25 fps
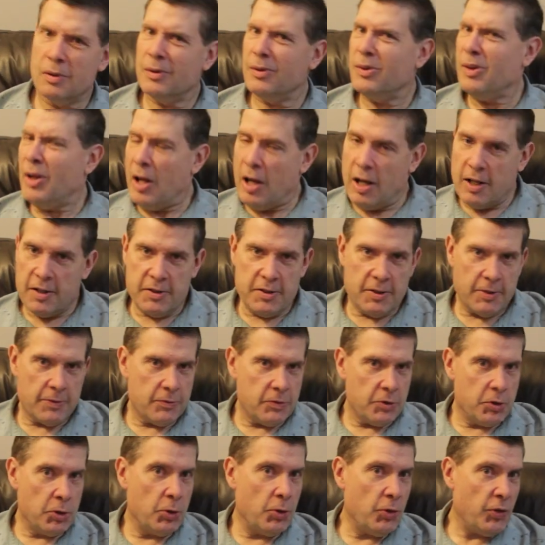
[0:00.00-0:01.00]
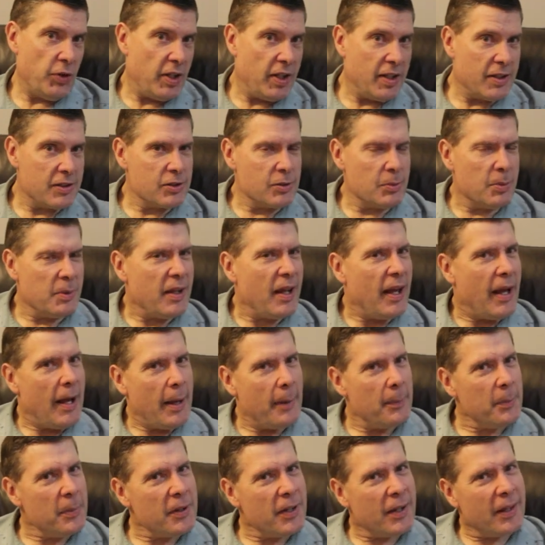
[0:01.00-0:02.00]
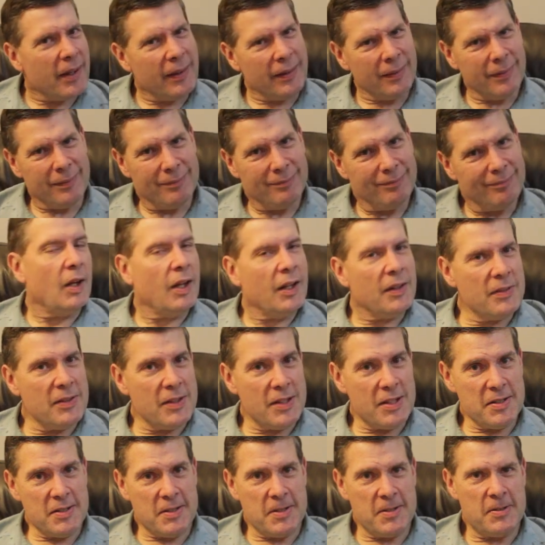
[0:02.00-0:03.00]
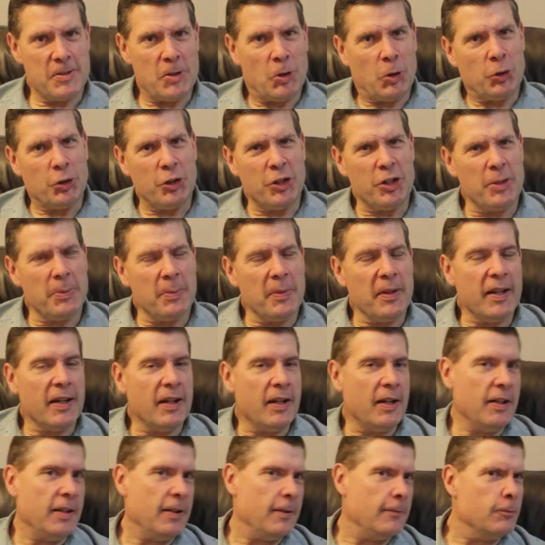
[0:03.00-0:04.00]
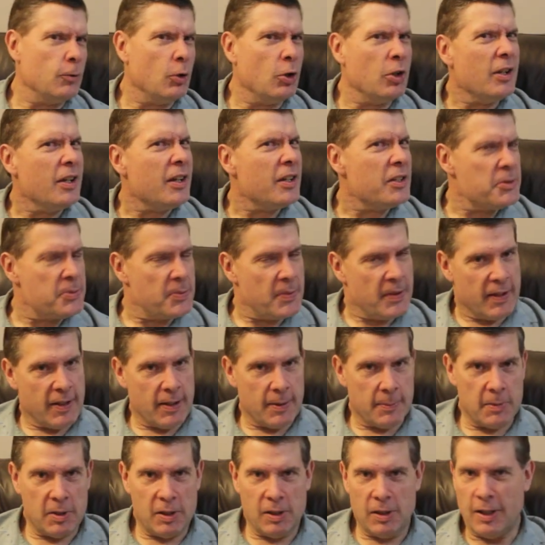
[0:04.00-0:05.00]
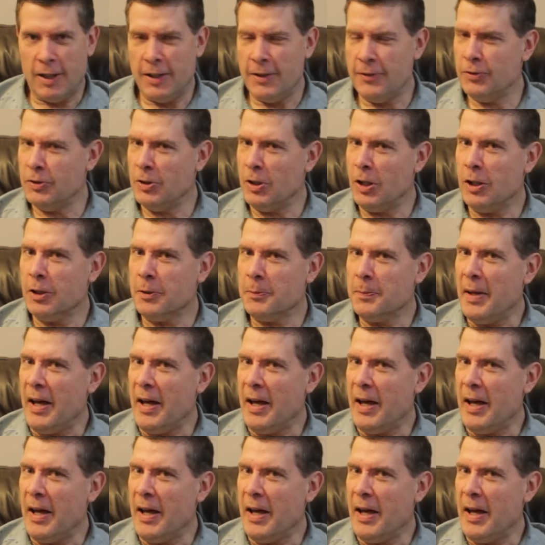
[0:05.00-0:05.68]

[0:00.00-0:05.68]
Lots of new things will be happening, and this is only the beginning of what has become a lifelong